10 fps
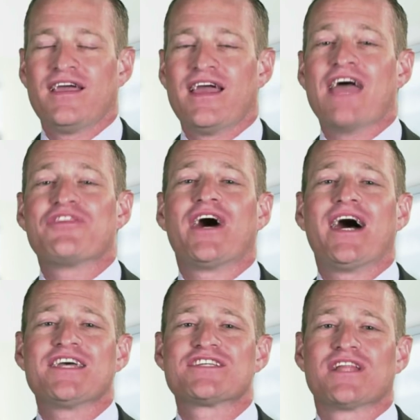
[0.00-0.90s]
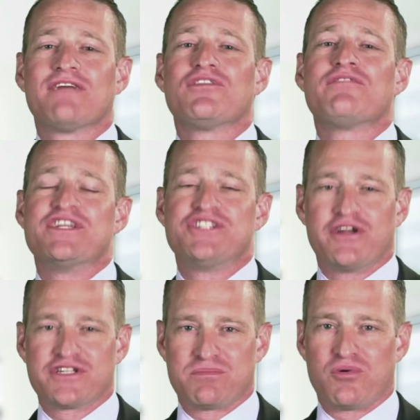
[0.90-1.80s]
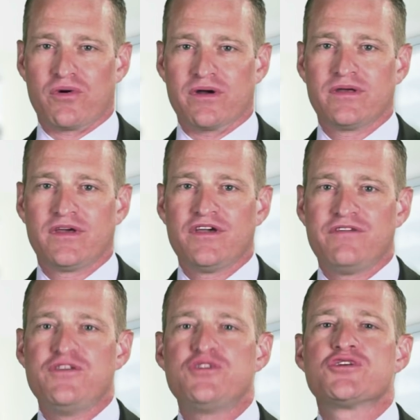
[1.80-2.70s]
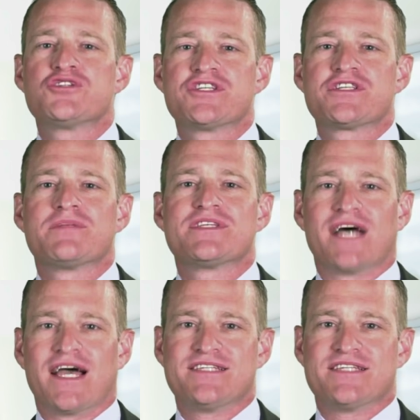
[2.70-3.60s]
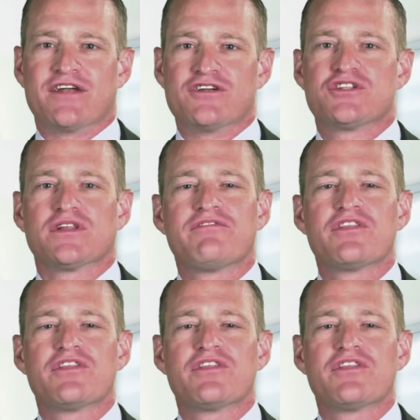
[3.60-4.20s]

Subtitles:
At the highest level of engineering support, Future System Design Centers deliver